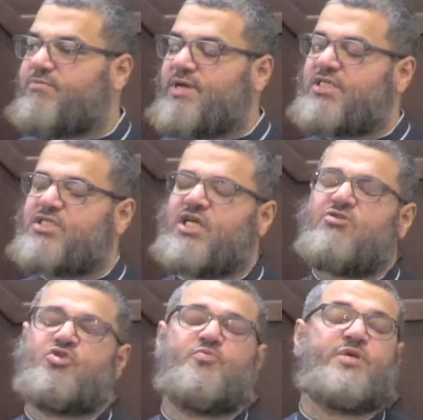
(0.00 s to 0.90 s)
my
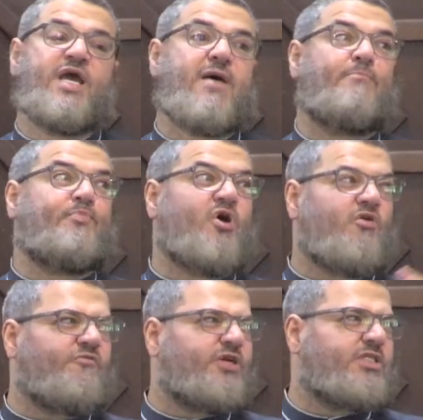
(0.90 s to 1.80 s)
son to be a
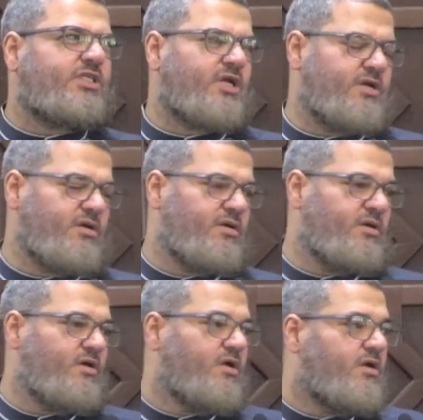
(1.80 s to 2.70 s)
perfect son.
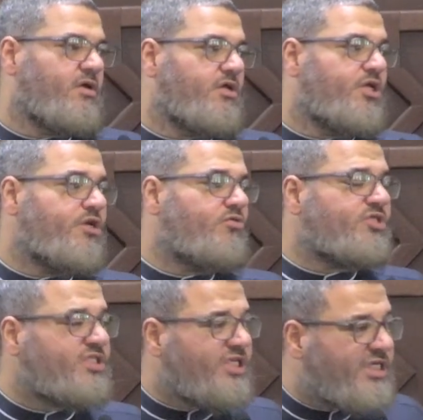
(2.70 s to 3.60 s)
He or
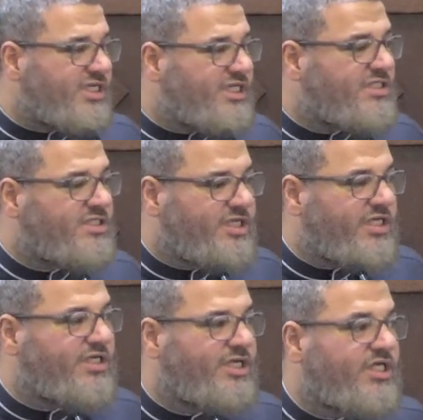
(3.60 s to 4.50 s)
she
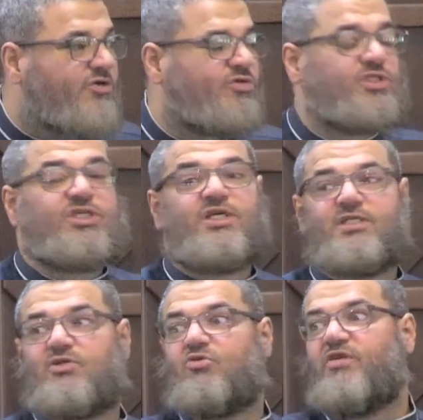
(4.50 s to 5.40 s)

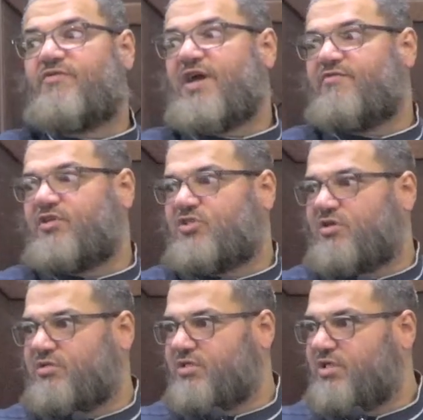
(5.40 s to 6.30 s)
is only 5 years
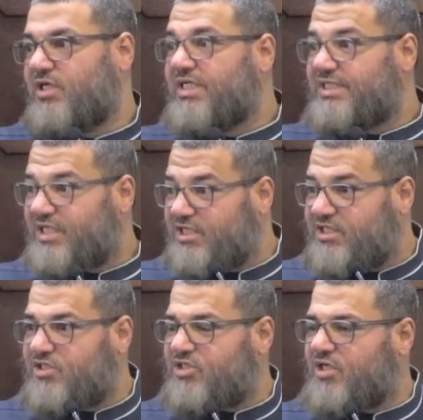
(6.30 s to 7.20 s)
old, 10
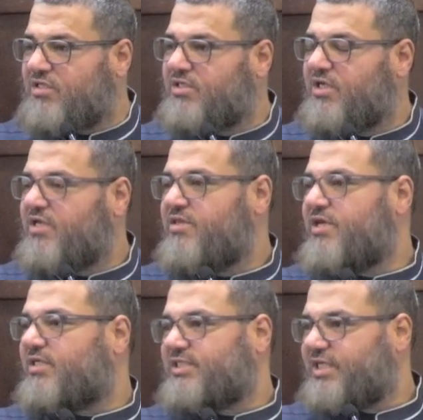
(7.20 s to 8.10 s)
years old. They
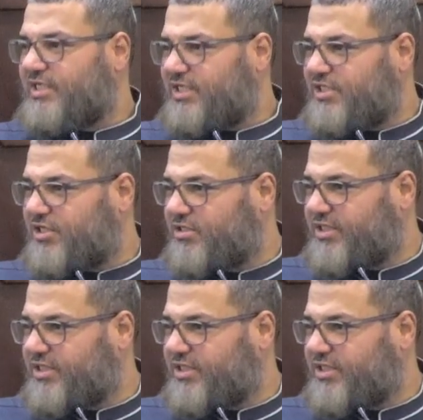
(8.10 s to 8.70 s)
are teenager.